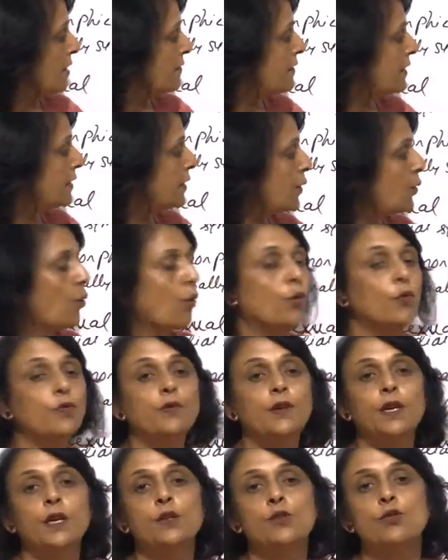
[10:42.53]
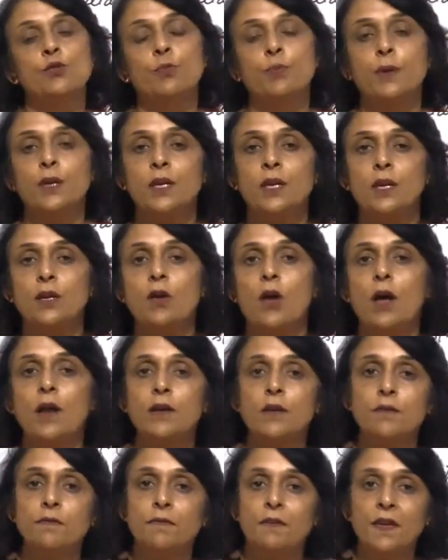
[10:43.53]
whether ovary is superior
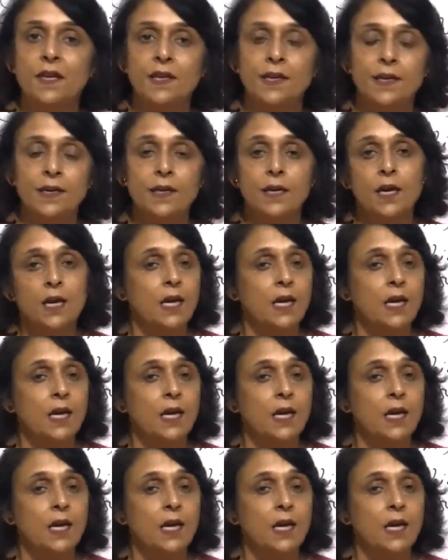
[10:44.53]
or inferior.